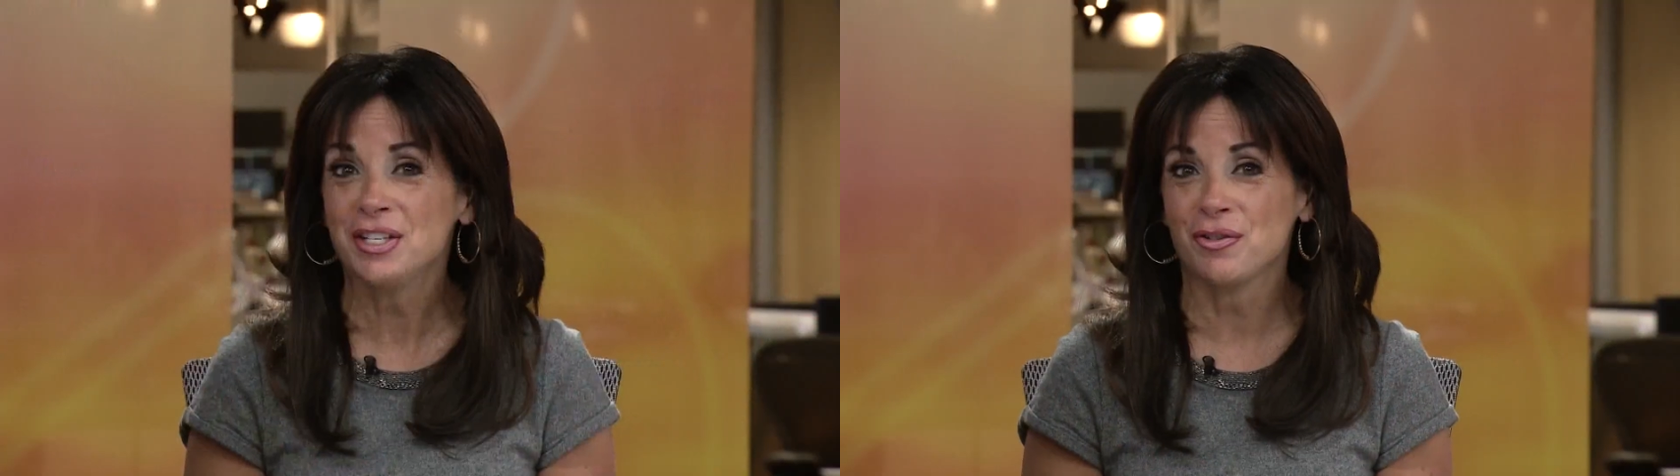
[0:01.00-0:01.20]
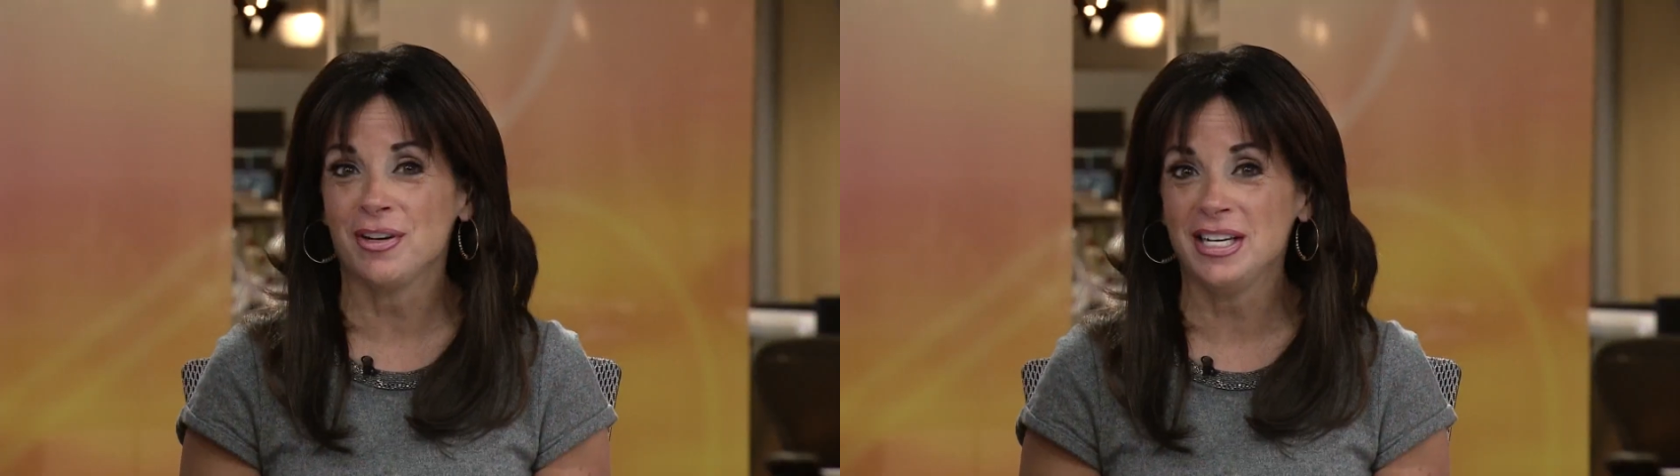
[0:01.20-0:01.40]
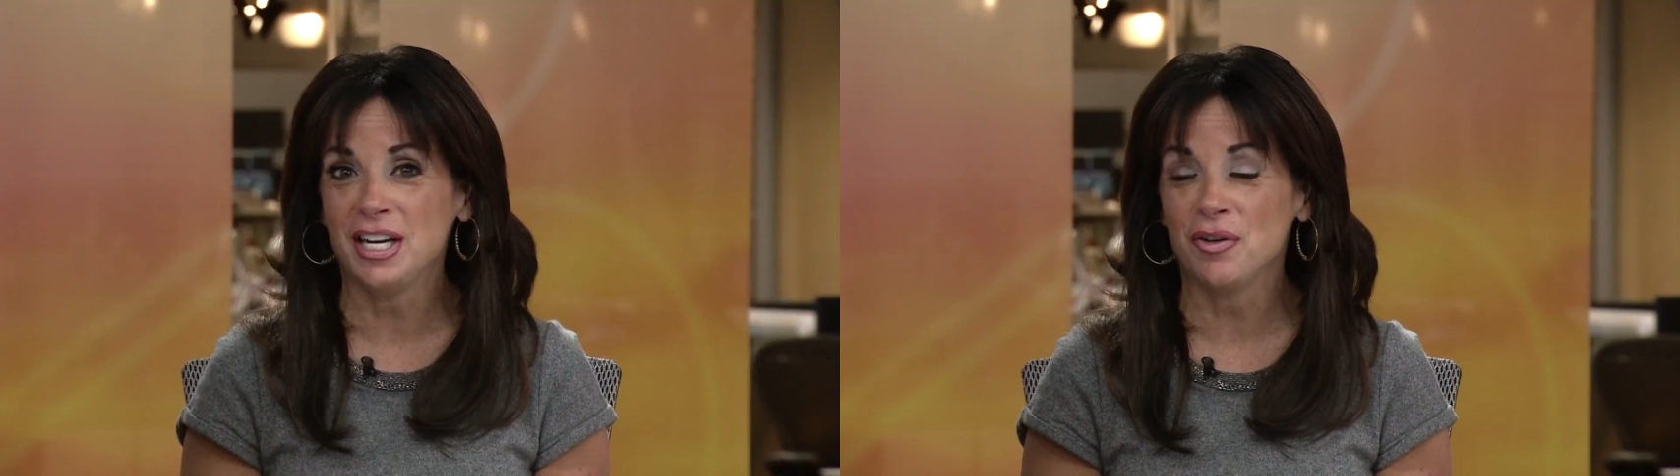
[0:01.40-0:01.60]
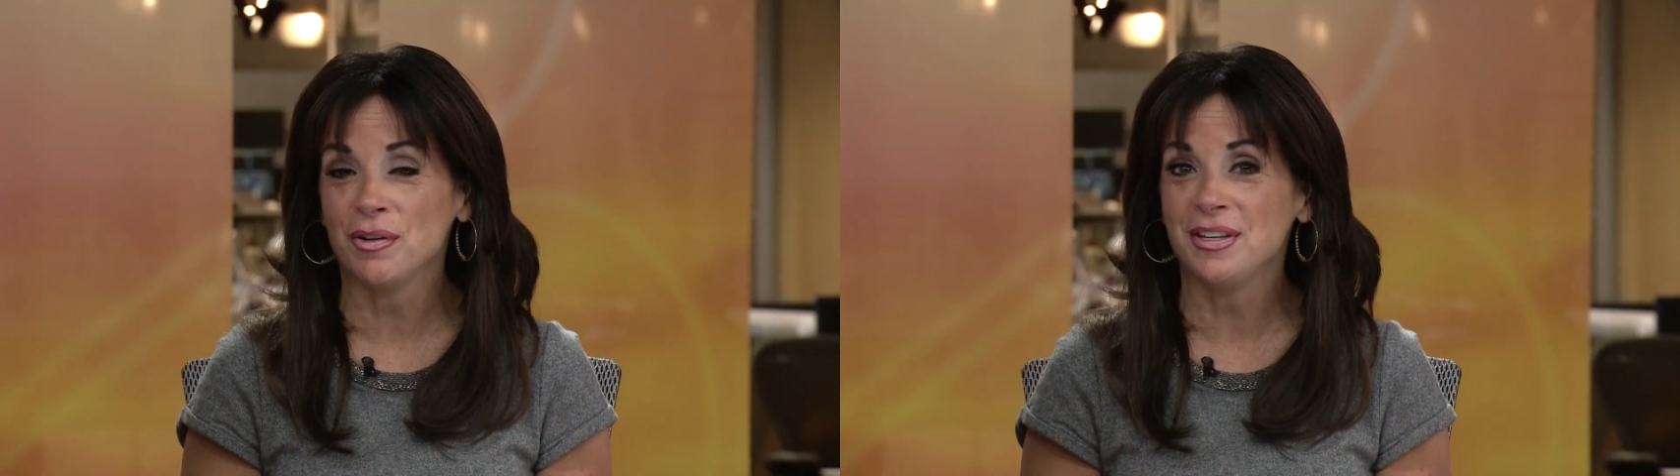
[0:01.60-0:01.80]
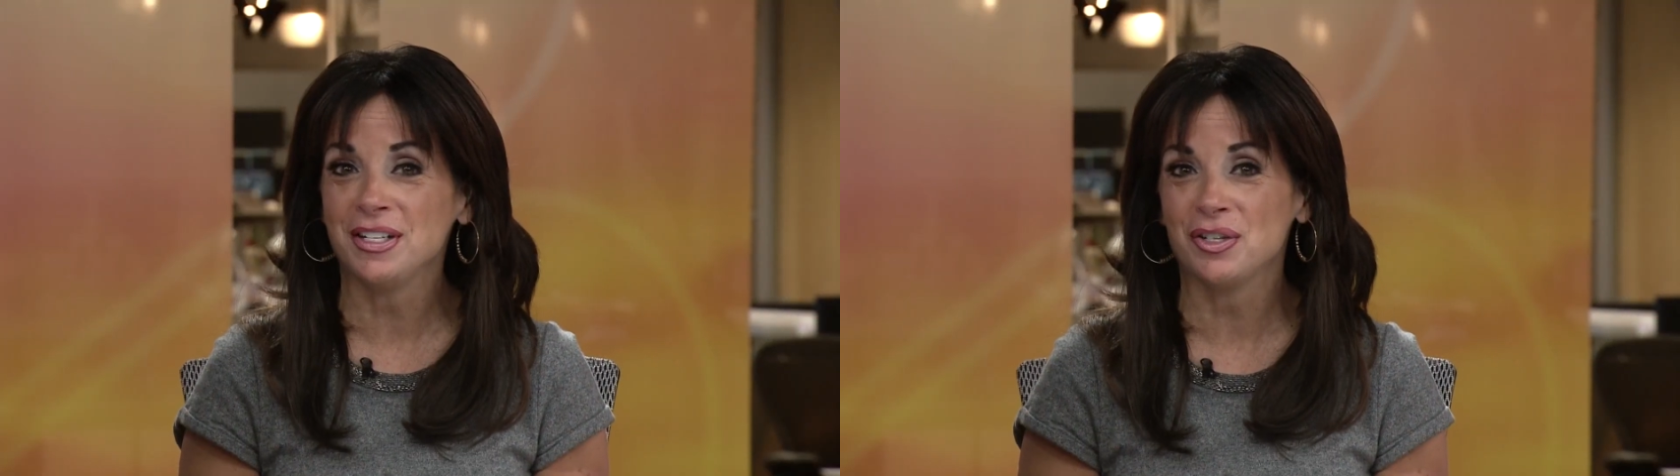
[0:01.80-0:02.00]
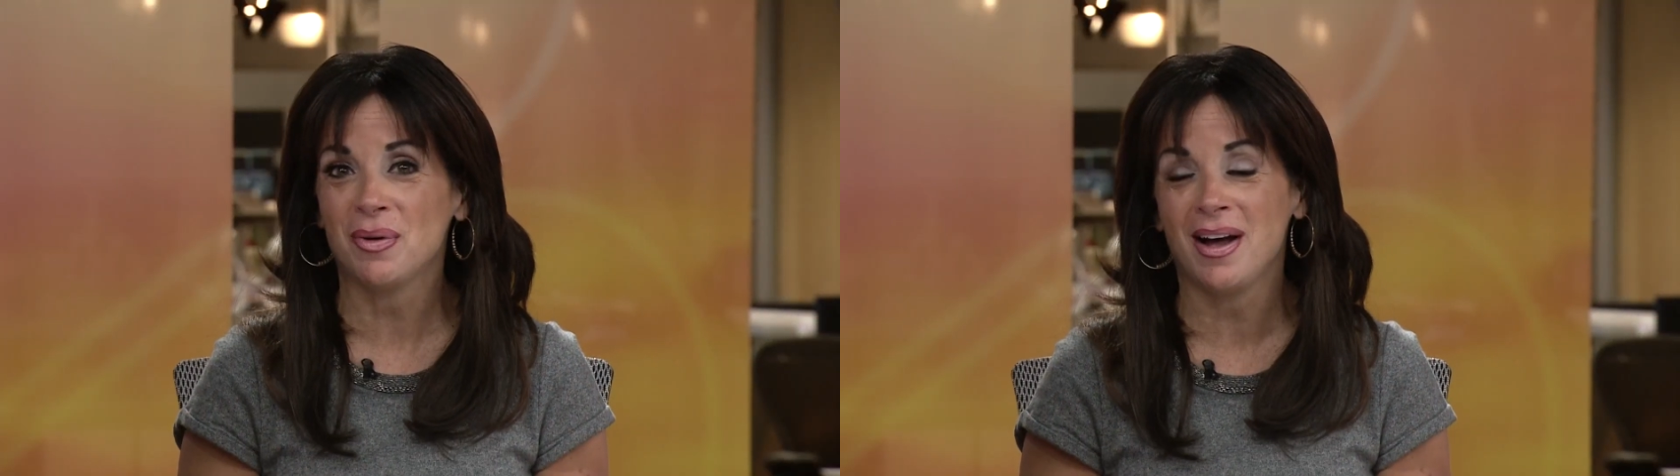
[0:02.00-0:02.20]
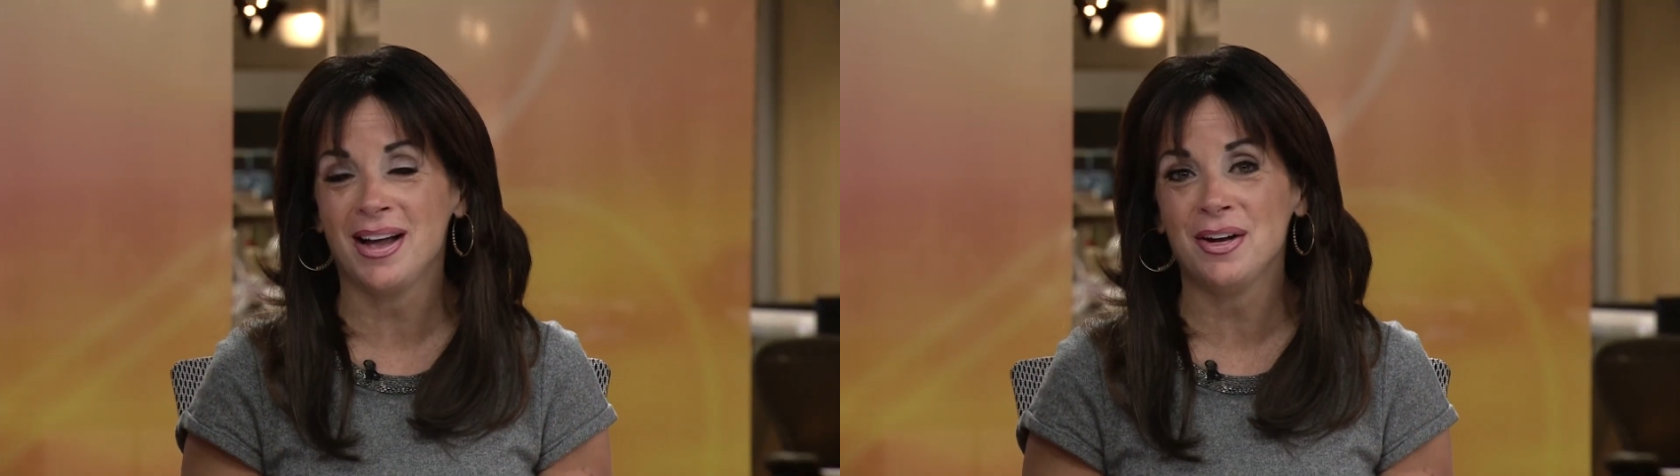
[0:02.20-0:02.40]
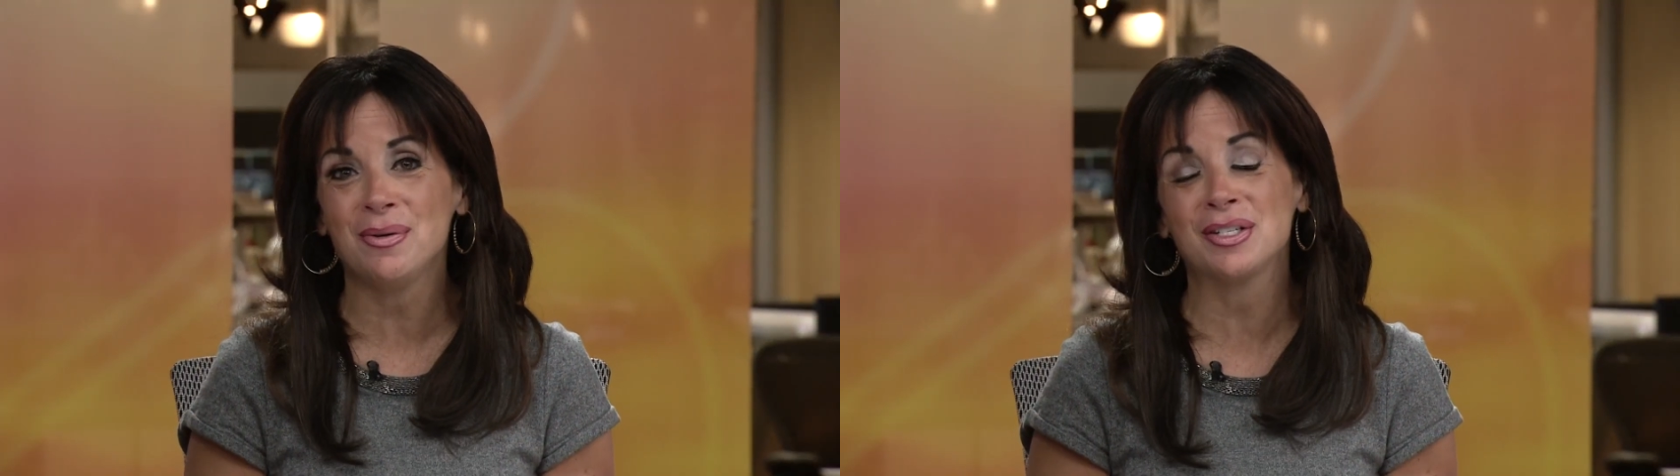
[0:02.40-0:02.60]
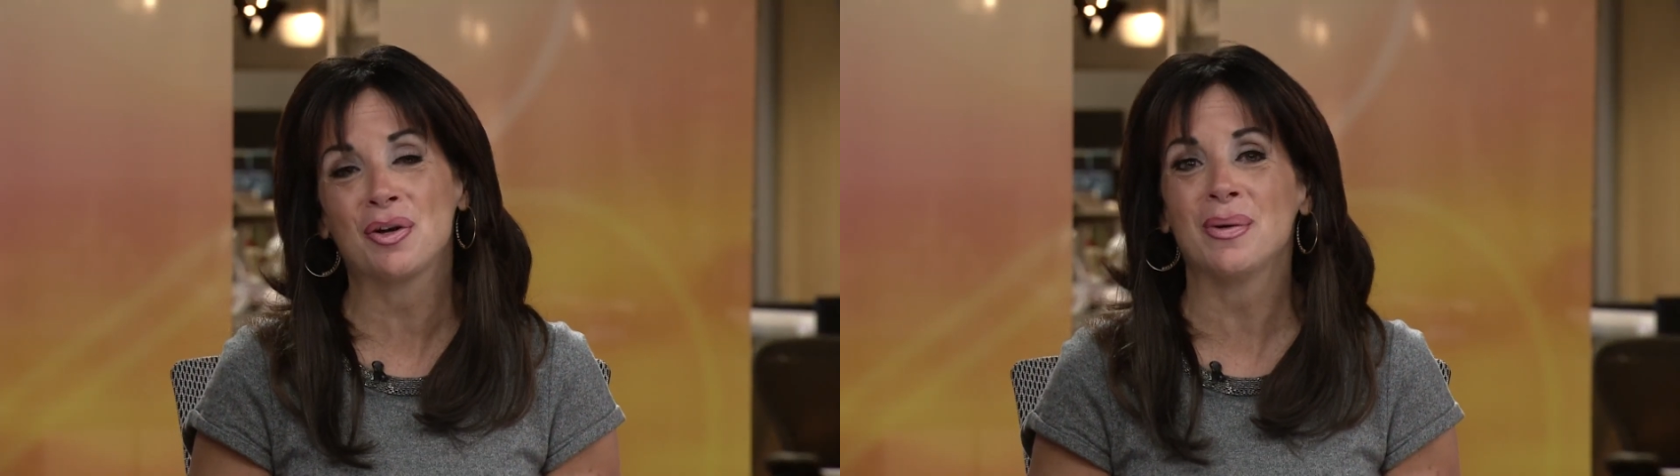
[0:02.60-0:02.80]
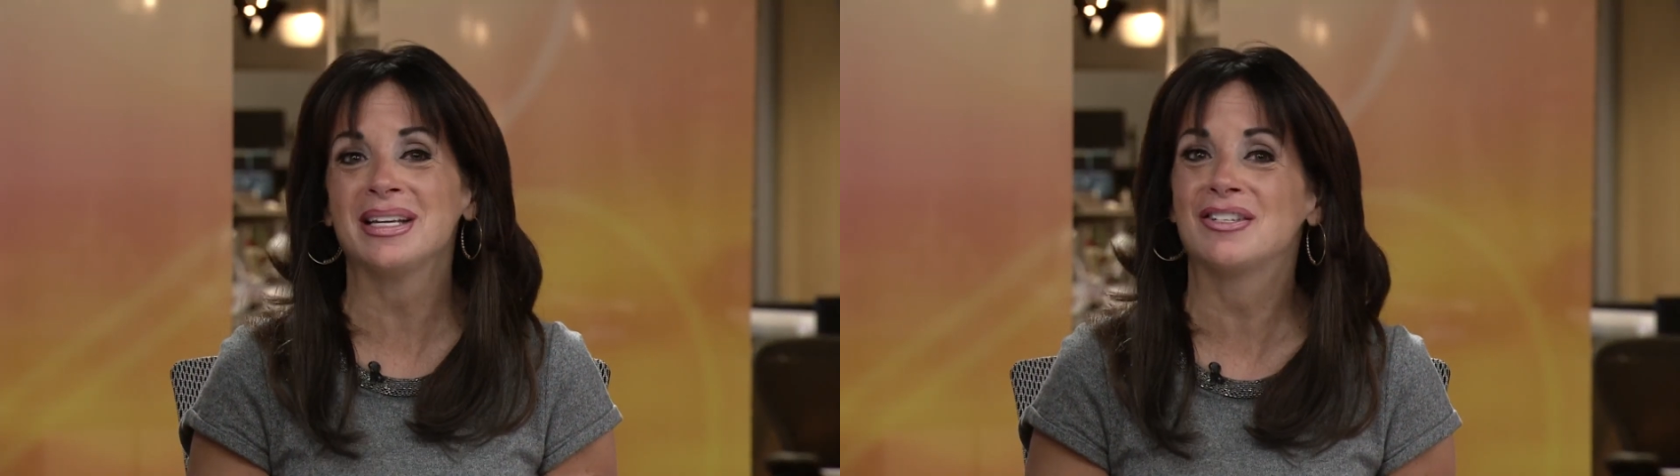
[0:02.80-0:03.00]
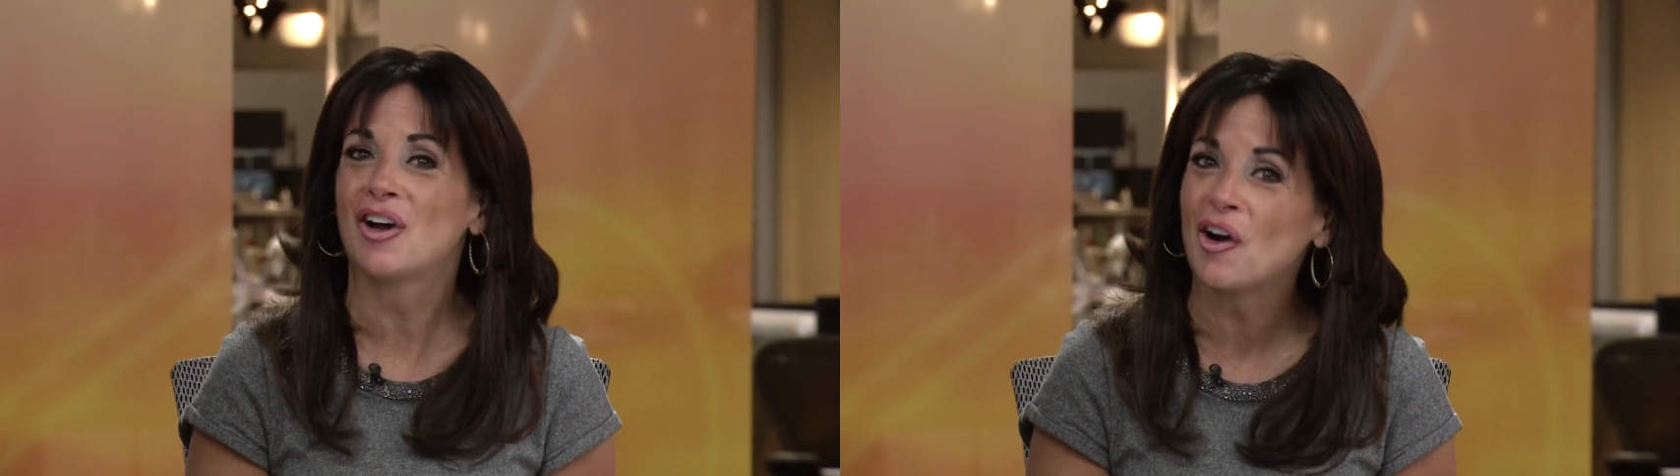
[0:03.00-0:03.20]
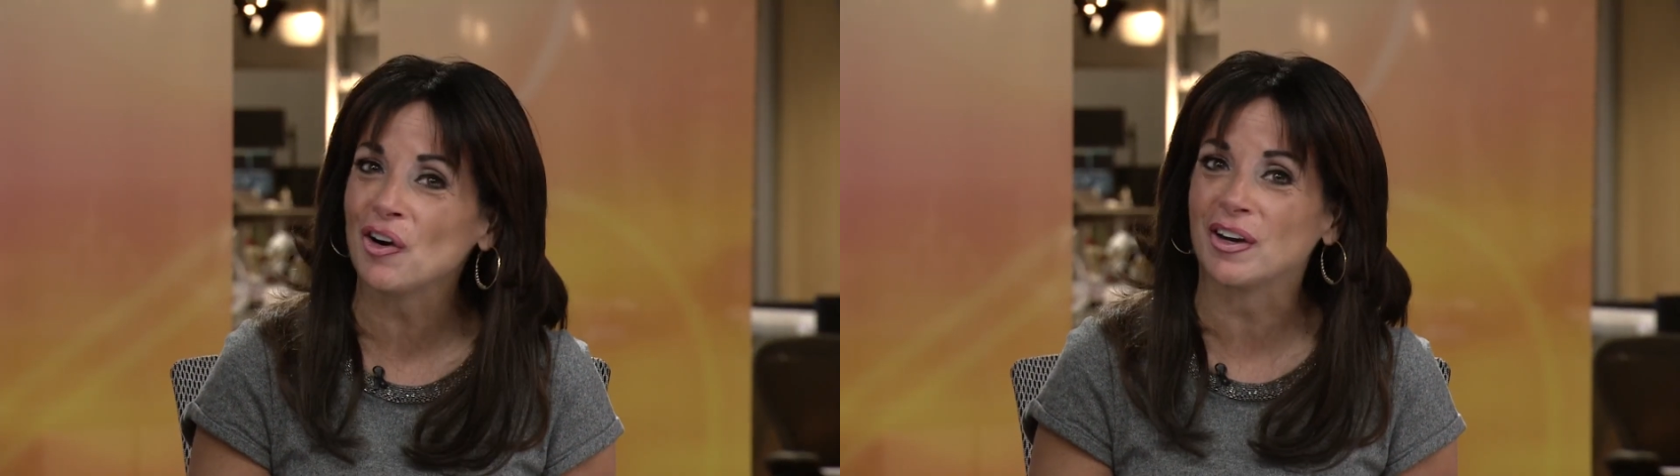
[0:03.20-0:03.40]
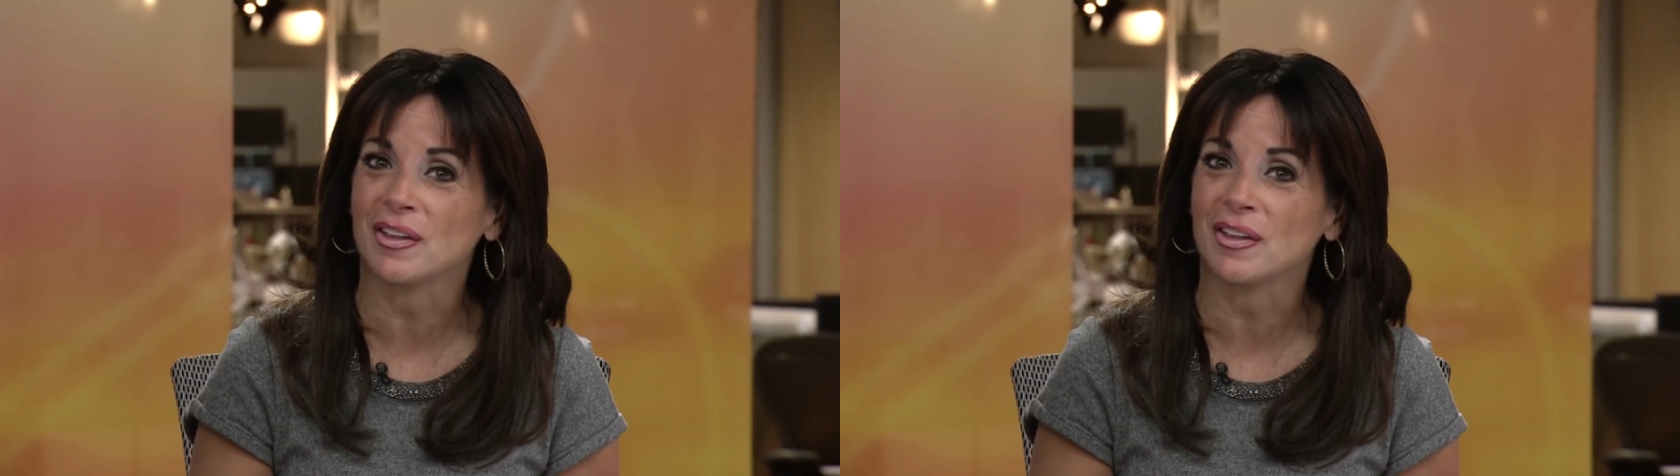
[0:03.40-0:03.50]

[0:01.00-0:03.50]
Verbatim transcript: screen in Northeast Ohio is going dark.